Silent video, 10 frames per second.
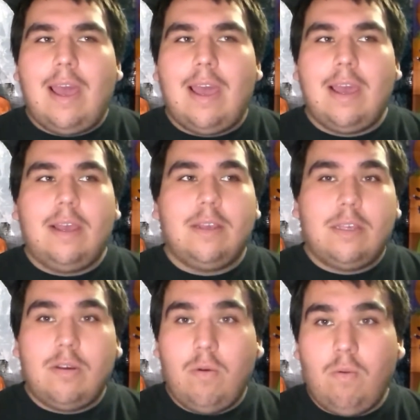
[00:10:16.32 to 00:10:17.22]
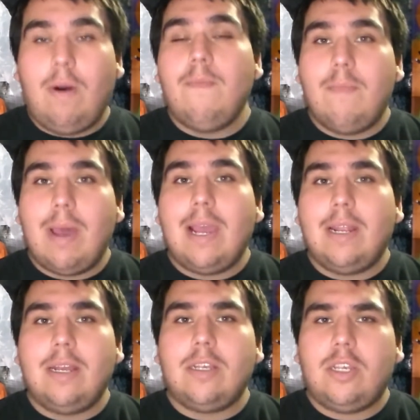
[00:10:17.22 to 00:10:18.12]
is what made
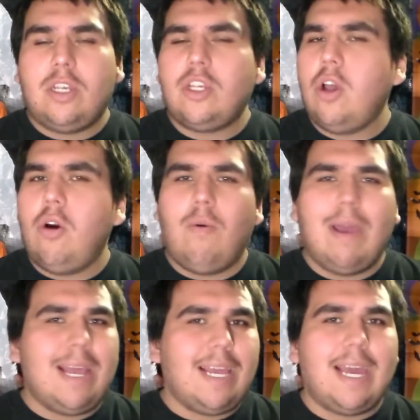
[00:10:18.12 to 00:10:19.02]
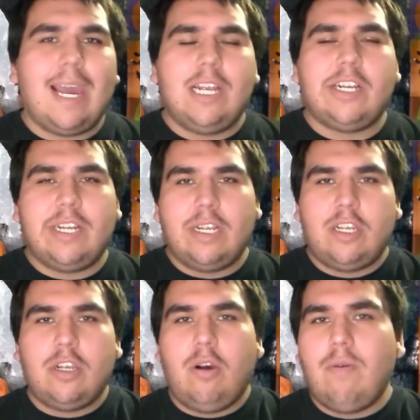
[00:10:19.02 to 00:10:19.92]
it so engaging and
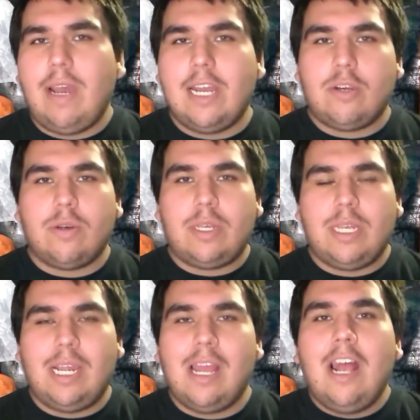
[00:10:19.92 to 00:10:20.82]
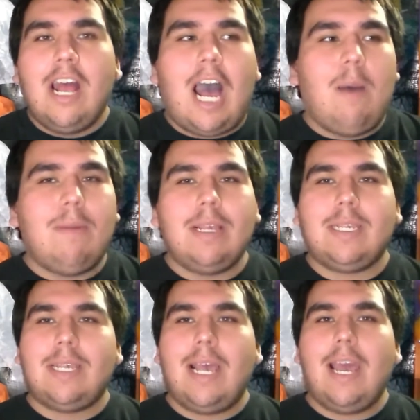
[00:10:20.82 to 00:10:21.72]
so interesting. I'm going to
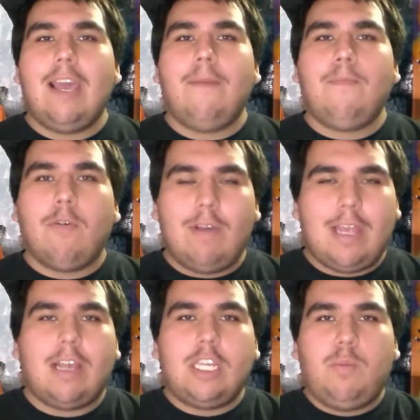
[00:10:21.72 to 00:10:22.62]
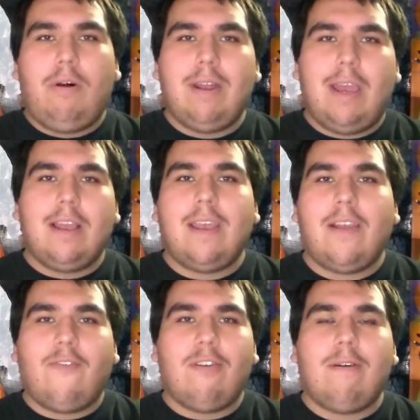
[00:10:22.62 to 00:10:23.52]
say, without spoiling
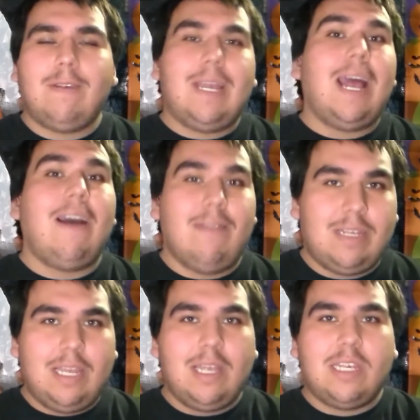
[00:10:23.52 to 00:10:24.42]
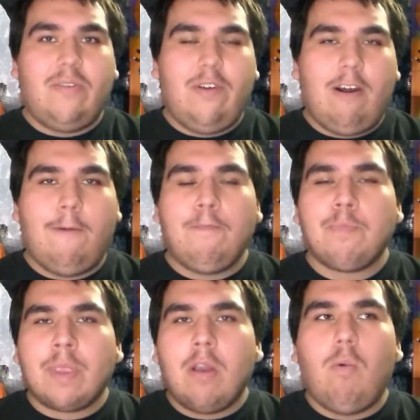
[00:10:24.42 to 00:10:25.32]
anything for those that haven't seen this film,
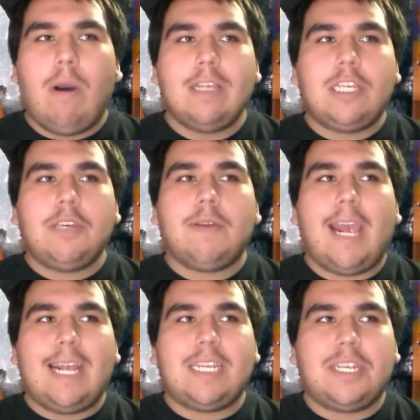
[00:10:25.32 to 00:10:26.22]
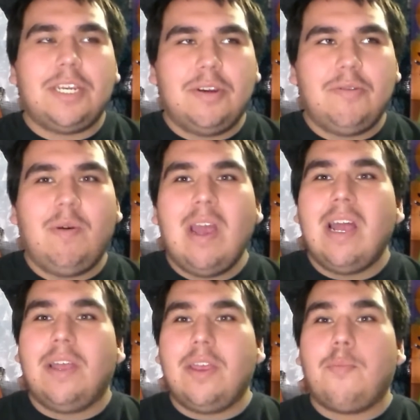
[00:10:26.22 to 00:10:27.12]
once you get to
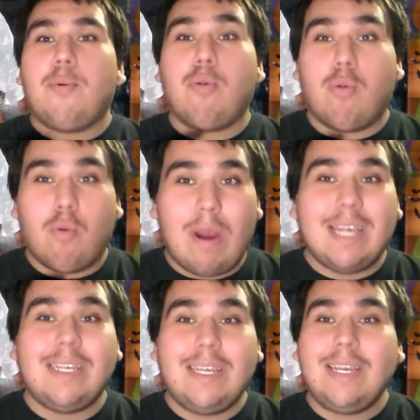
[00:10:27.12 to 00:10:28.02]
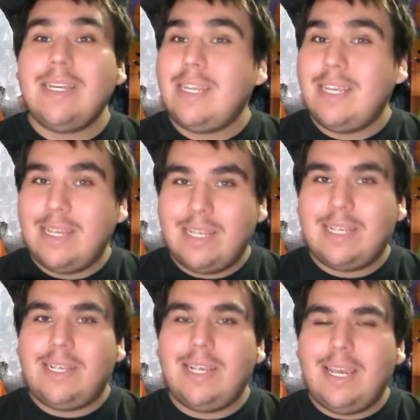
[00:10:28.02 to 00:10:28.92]
the present
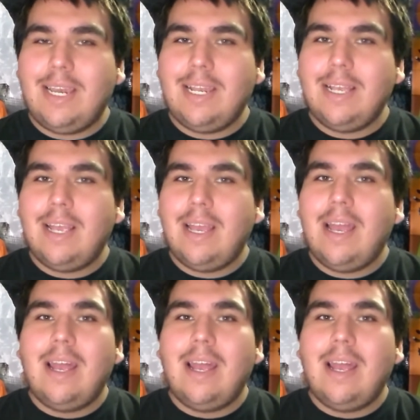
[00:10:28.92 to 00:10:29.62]
scene,